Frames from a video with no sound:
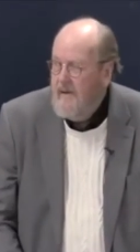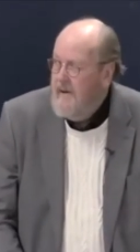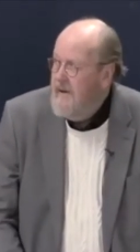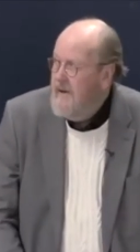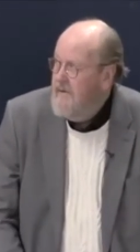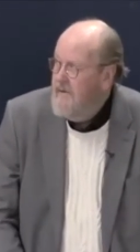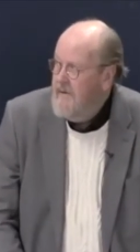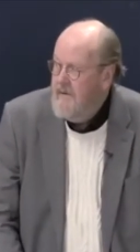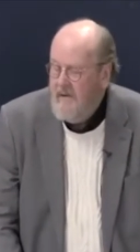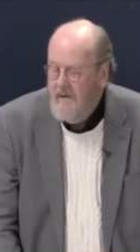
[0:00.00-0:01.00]
here in
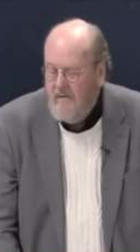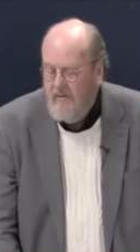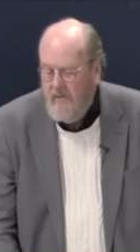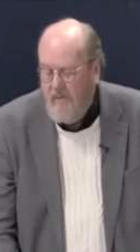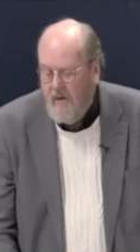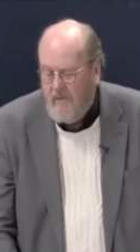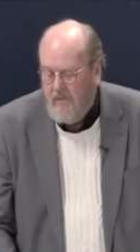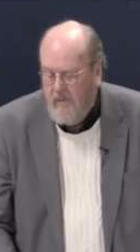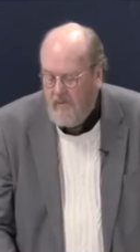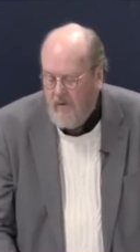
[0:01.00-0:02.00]
the, in the few moments
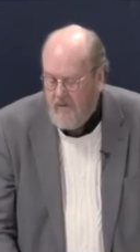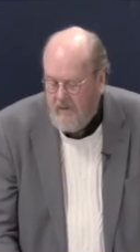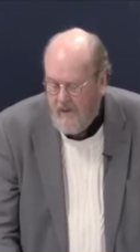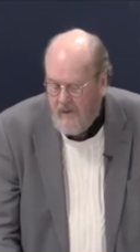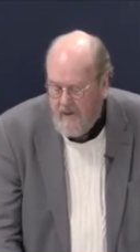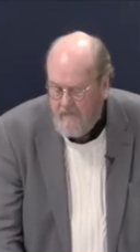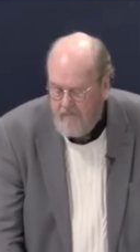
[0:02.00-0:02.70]
we've got today.